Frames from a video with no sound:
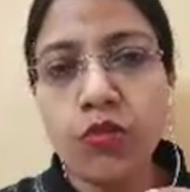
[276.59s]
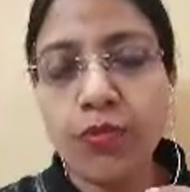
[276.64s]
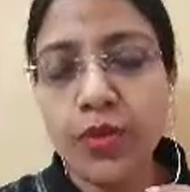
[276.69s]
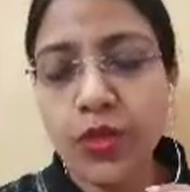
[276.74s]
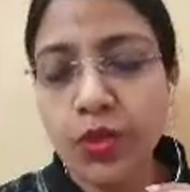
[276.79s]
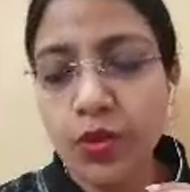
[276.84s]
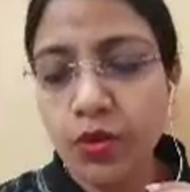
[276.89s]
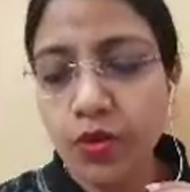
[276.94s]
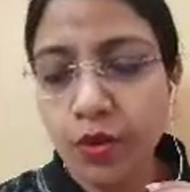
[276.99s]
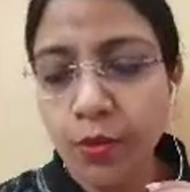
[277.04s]

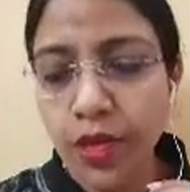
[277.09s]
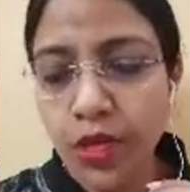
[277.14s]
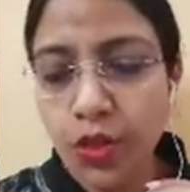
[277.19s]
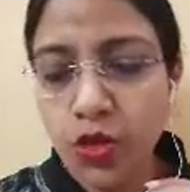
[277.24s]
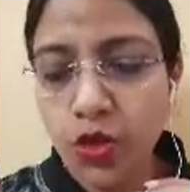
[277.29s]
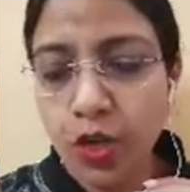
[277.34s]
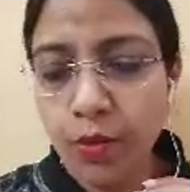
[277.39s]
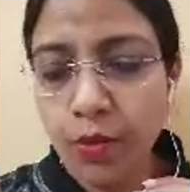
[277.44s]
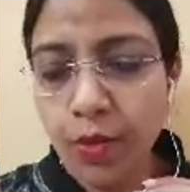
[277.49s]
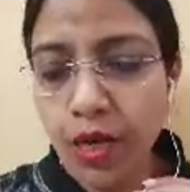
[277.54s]
Ramesh Sharma
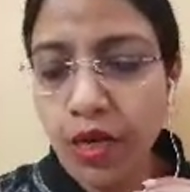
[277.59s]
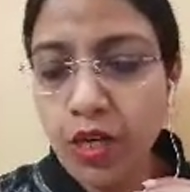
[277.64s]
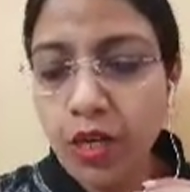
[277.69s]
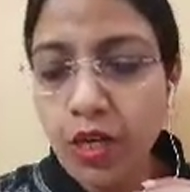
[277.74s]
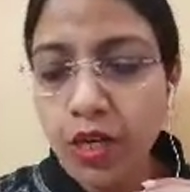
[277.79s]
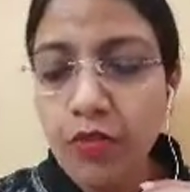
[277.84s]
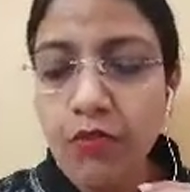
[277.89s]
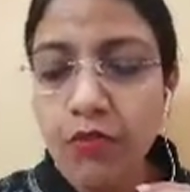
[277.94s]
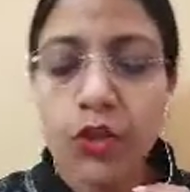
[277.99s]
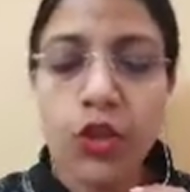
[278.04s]

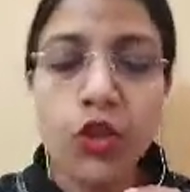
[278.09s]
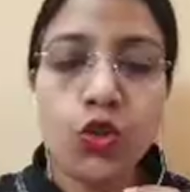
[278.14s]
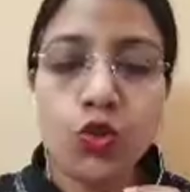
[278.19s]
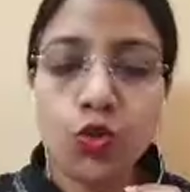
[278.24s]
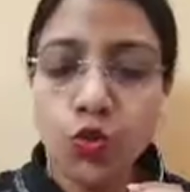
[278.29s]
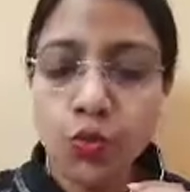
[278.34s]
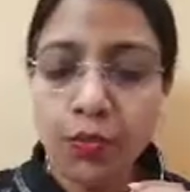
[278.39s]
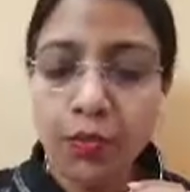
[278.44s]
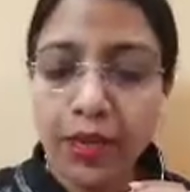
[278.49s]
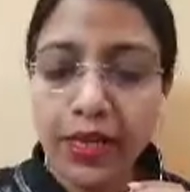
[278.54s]
with two
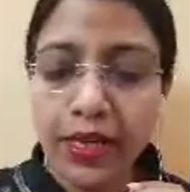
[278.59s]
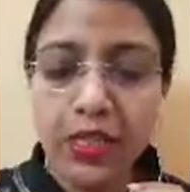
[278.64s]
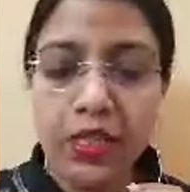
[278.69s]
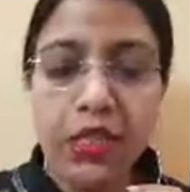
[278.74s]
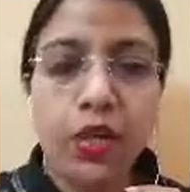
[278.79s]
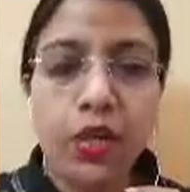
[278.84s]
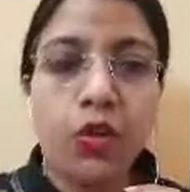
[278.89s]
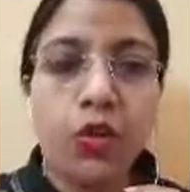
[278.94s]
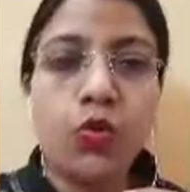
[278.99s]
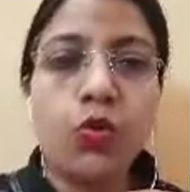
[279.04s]
men who
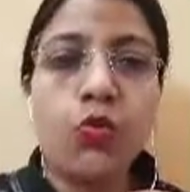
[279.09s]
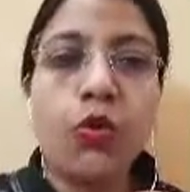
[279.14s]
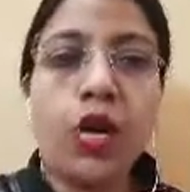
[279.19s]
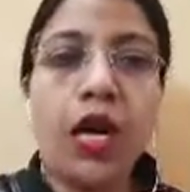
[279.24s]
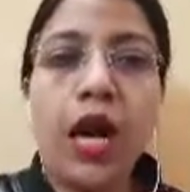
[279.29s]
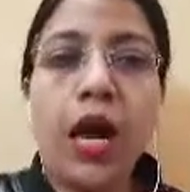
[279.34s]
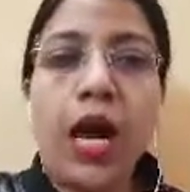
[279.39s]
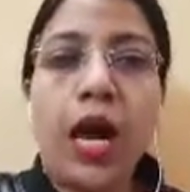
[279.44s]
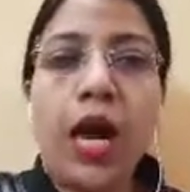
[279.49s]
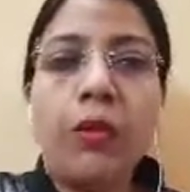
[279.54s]
were
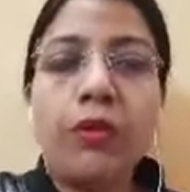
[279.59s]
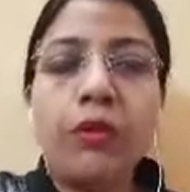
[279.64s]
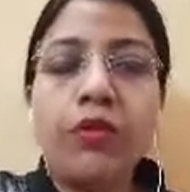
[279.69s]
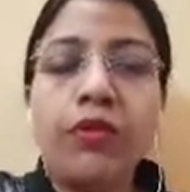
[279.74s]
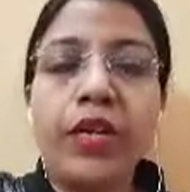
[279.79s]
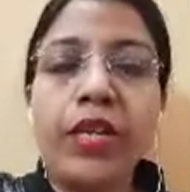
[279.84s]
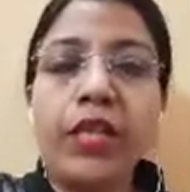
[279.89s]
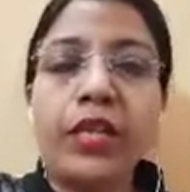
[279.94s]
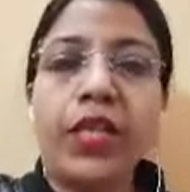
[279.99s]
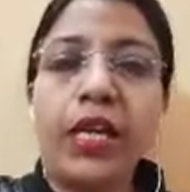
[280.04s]
armed with
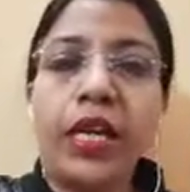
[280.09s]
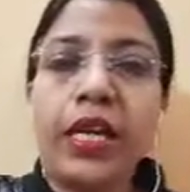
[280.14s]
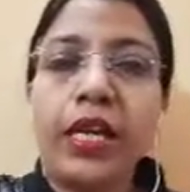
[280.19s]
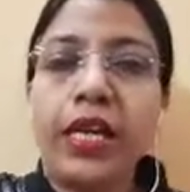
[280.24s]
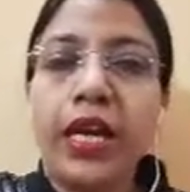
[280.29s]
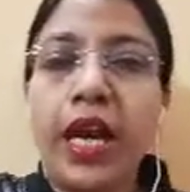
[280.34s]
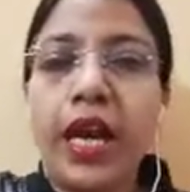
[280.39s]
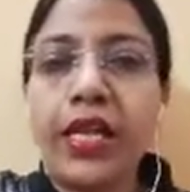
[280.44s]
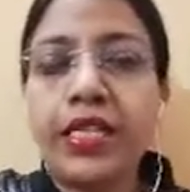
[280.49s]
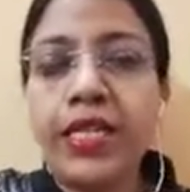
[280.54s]

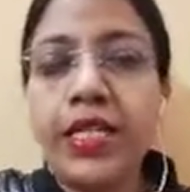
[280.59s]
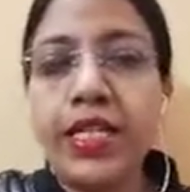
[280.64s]
lathis.